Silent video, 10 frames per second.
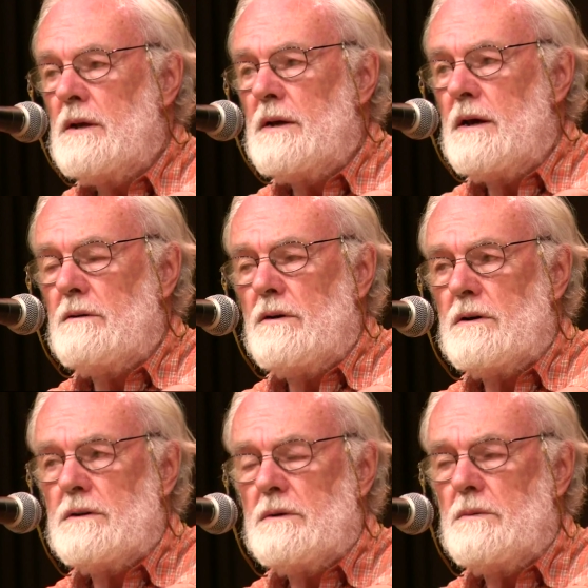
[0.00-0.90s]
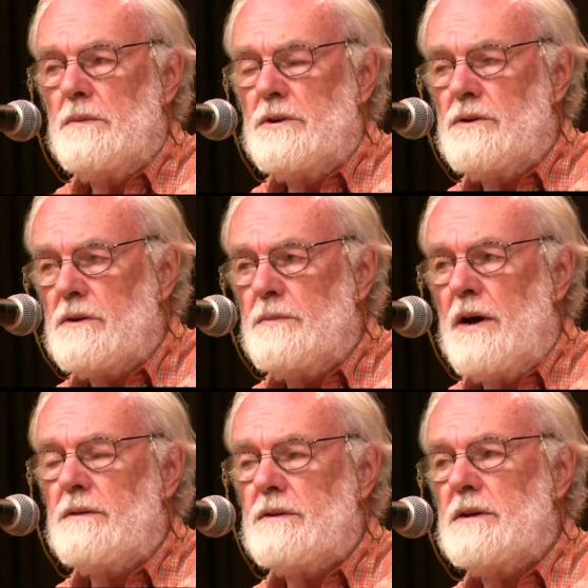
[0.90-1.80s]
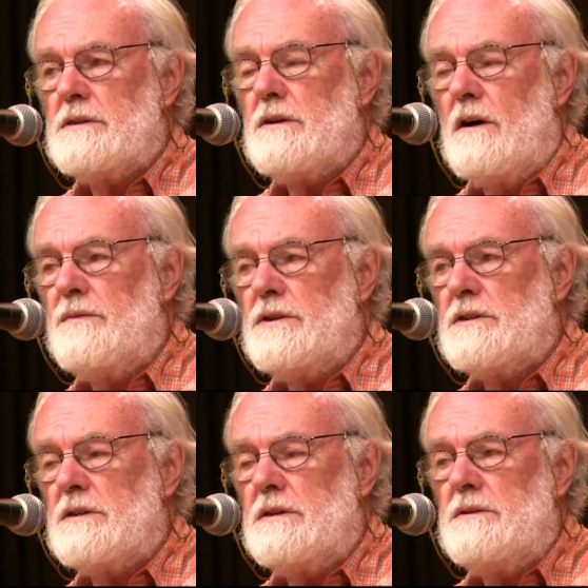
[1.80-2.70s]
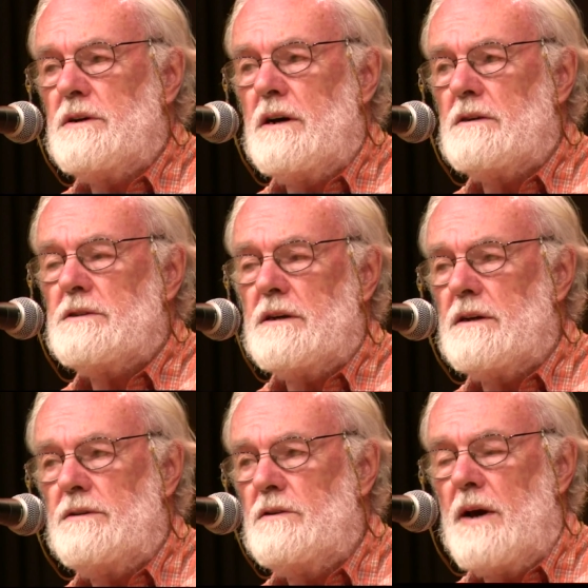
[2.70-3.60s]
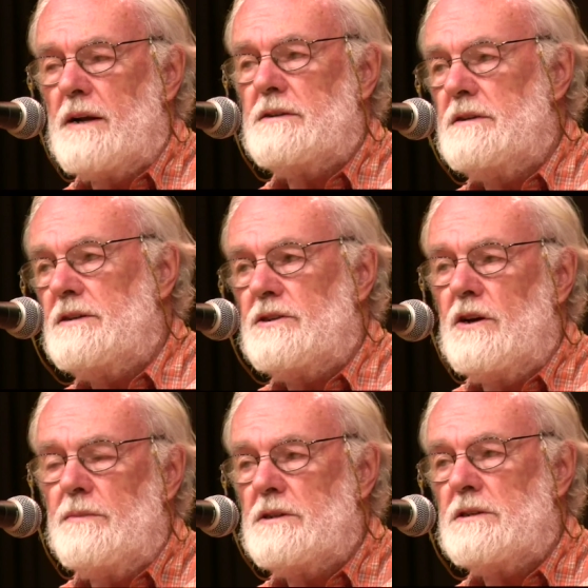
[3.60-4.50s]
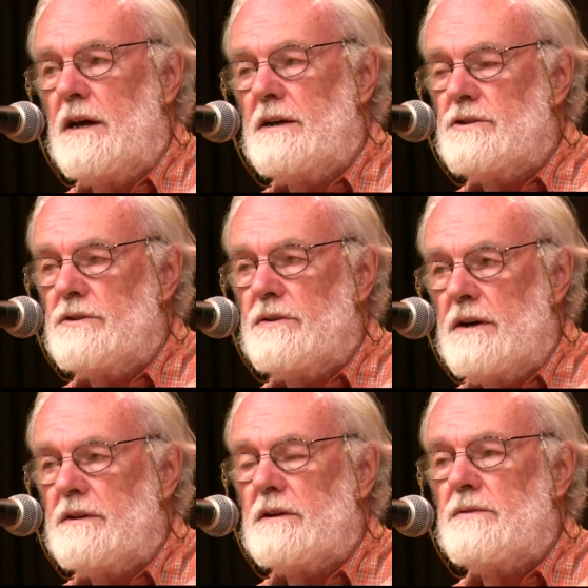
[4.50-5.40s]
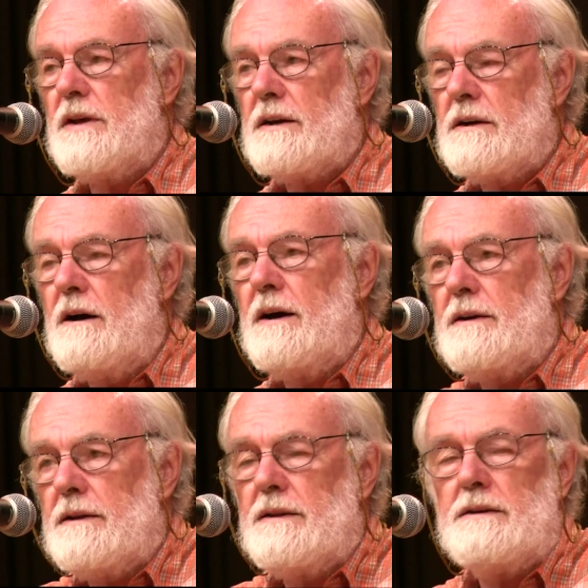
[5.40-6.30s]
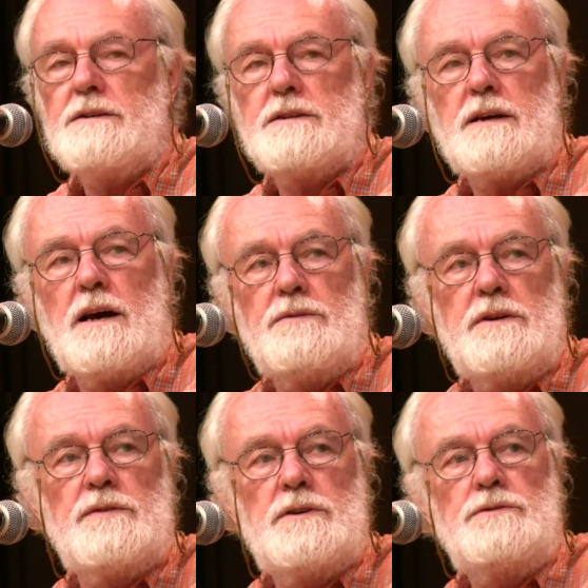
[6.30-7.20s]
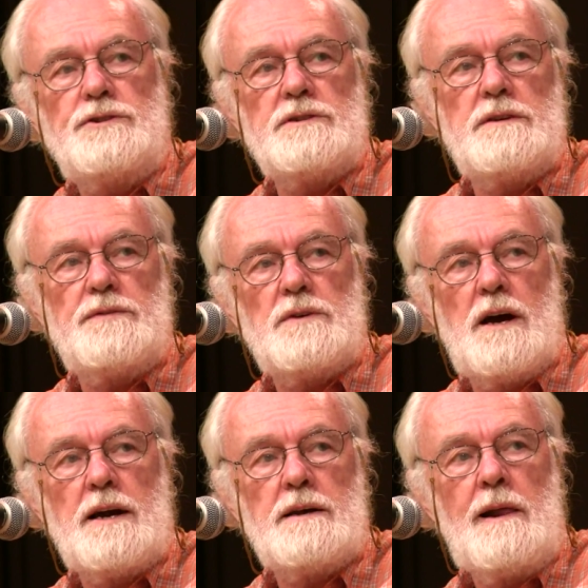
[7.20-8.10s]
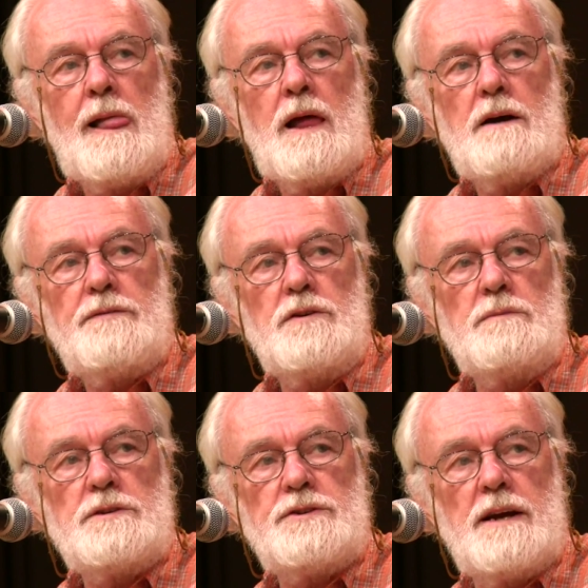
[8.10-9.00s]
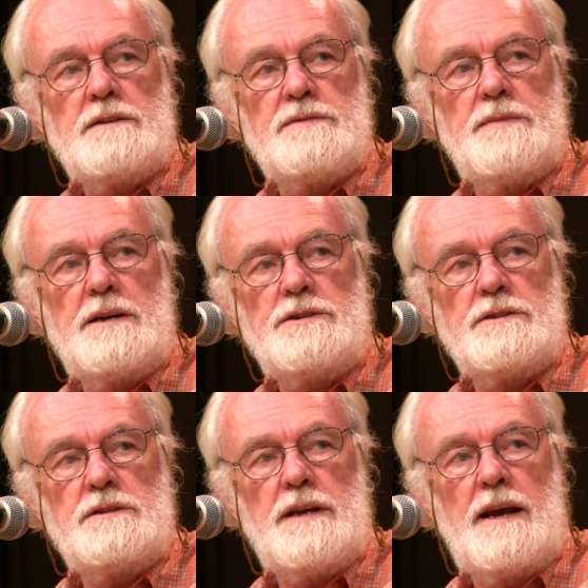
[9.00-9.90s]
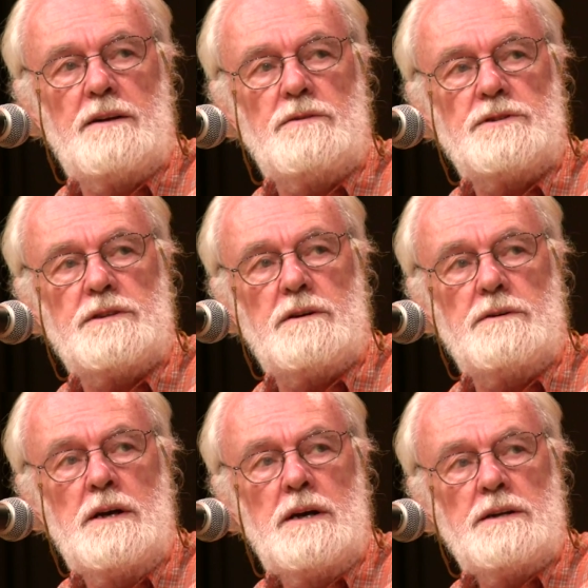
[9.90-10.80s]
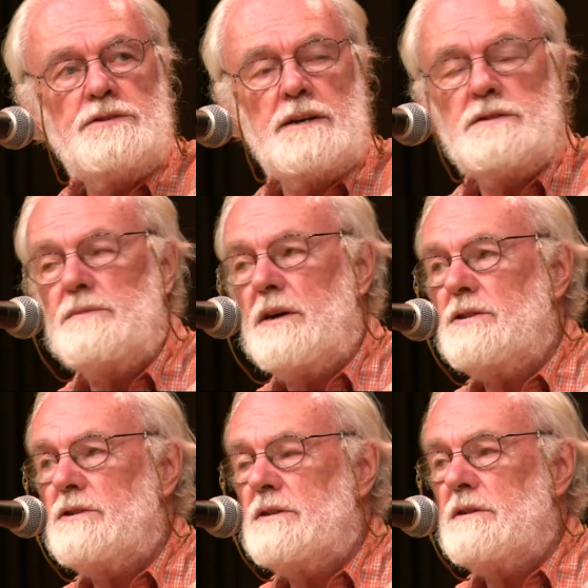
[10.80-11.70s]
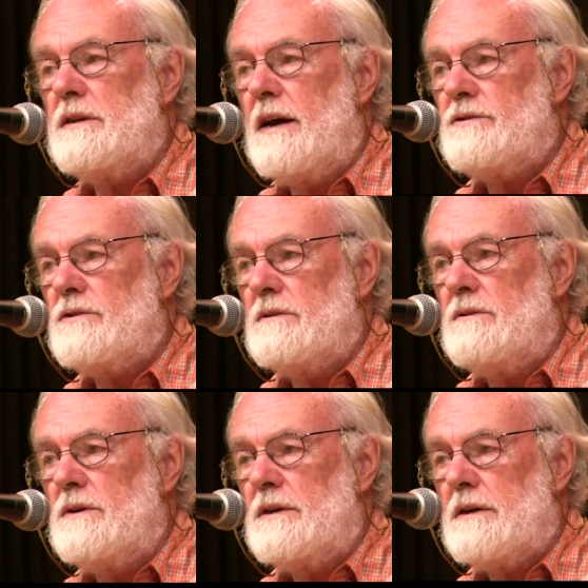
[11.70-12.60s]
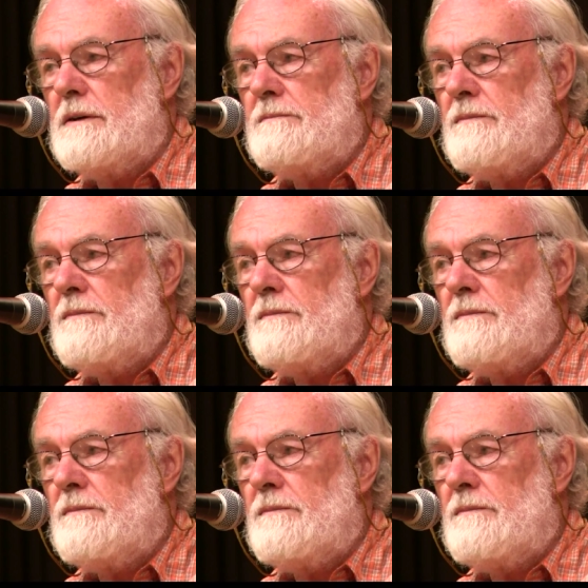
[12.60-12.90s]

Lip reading: Now, when we talk about this, obviously you can't say humanity determines nature or anything of that kind, and there is a coevolution, if you like, of human transformations and also transformations in the natural order.